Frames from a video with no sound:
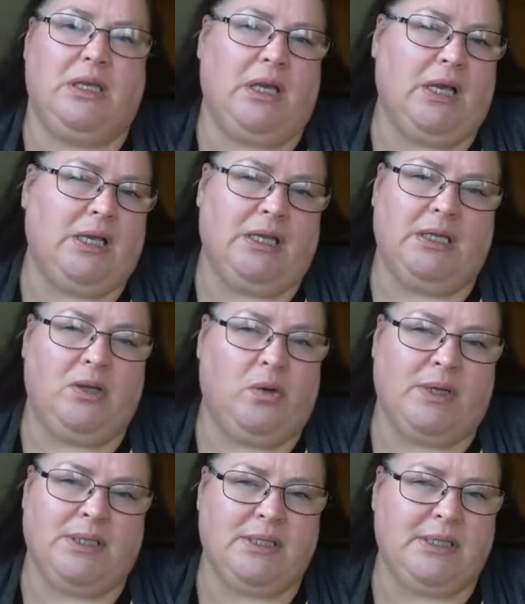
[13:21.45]
uh, you know,
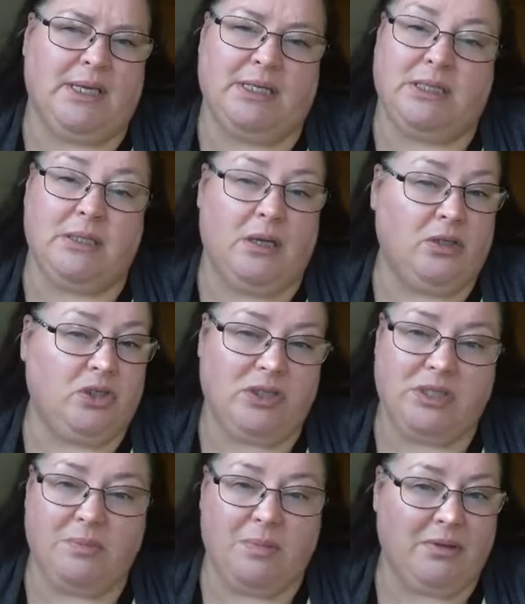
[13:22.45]
as I said, it's not
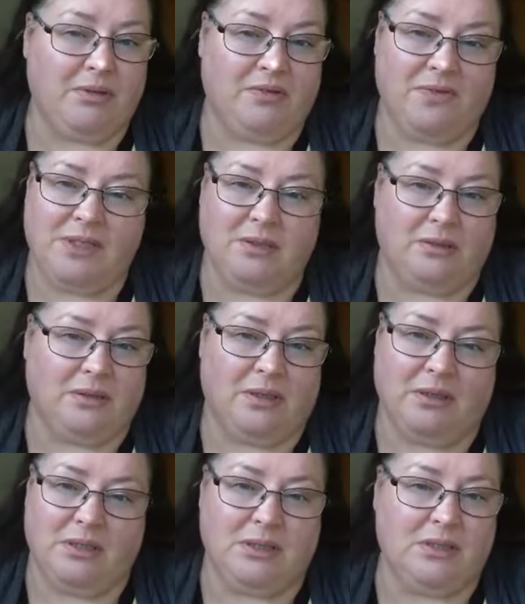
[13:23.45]
just about the physical,
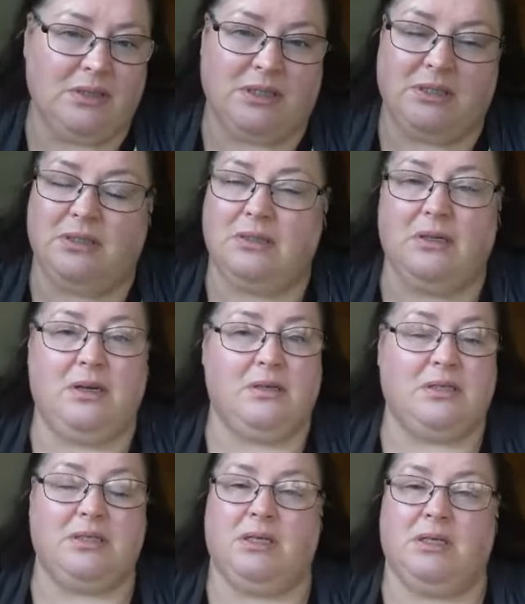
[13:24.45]
guys. It's not.
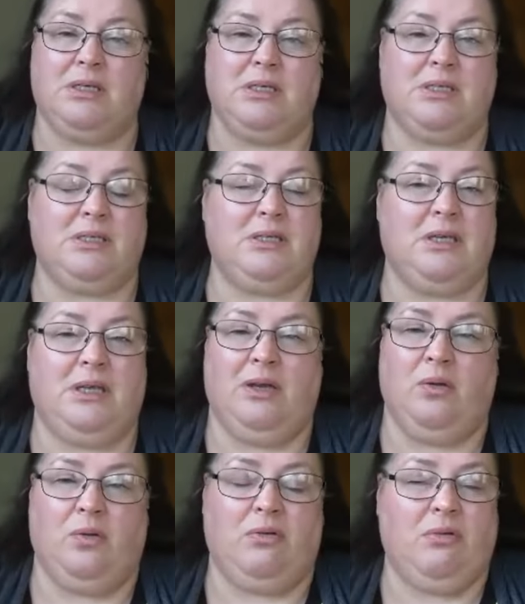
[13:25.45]
It is, you
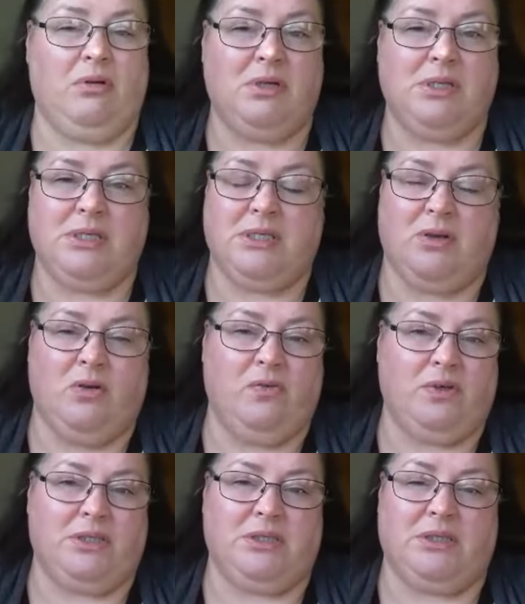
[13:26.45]
know, it crosses
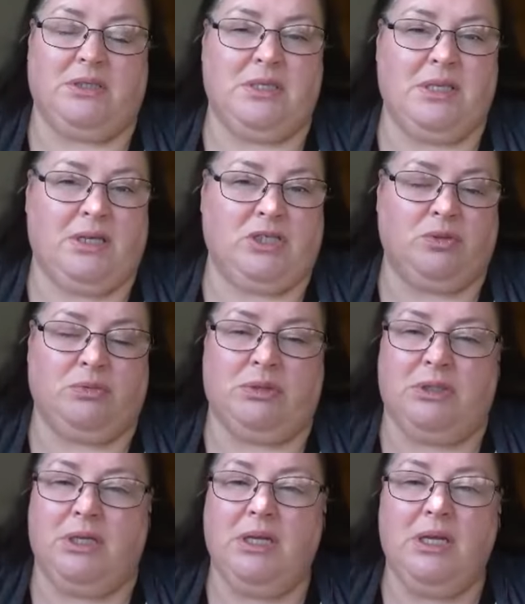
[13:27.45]
over to the
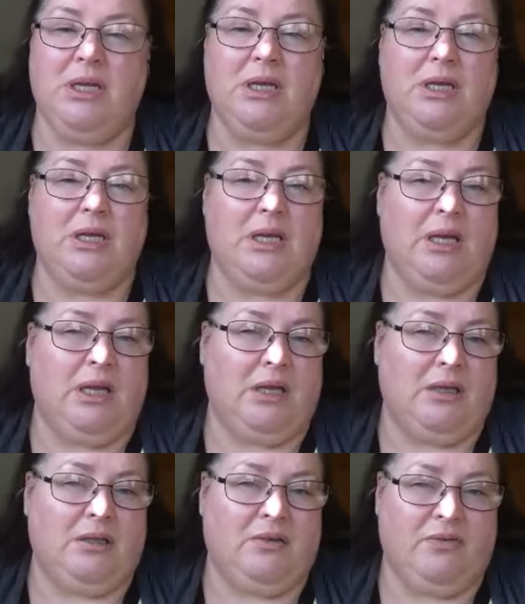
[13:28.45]
sexual,
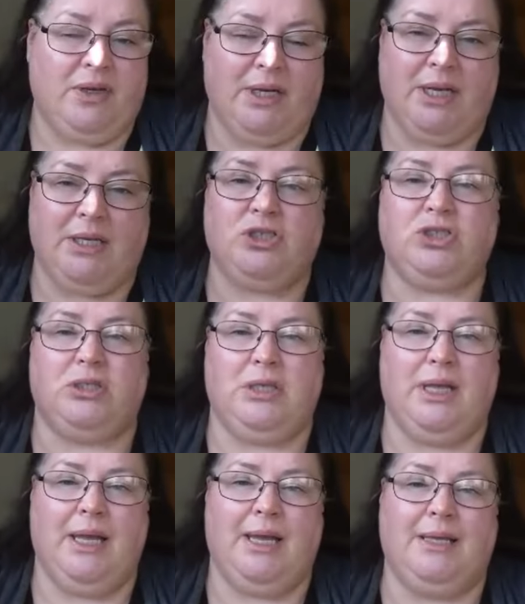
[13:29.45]
uh, the
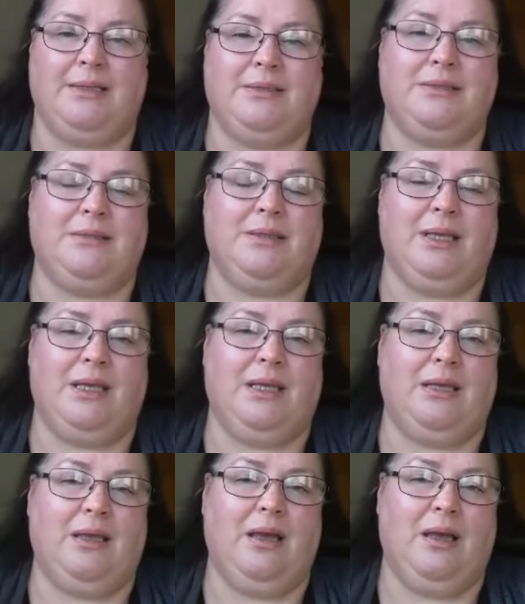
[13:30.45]
financial, and
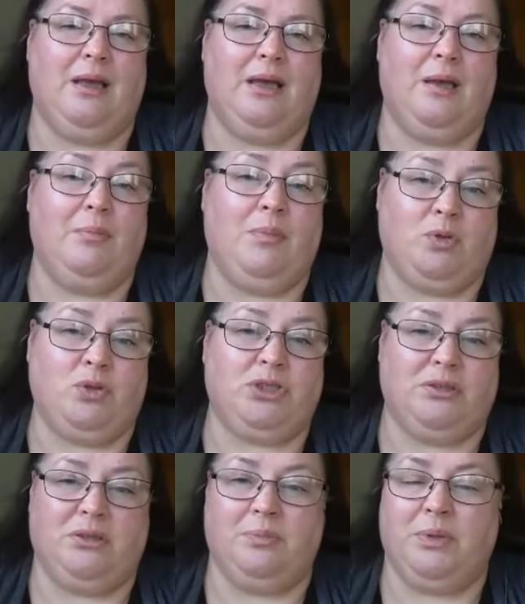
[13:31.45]
the uh,
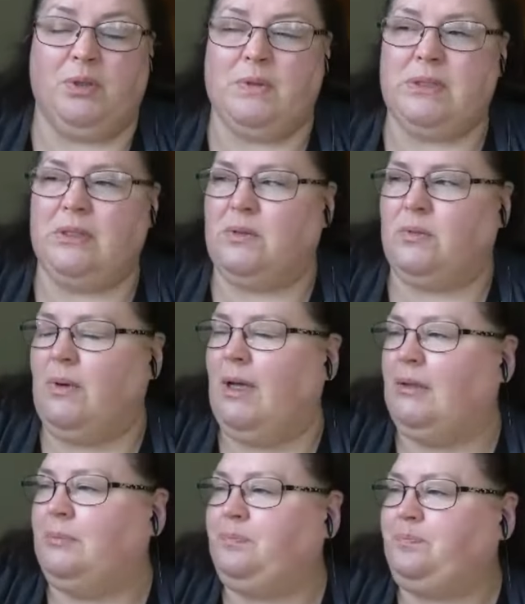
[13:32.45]
emotional abuse as well.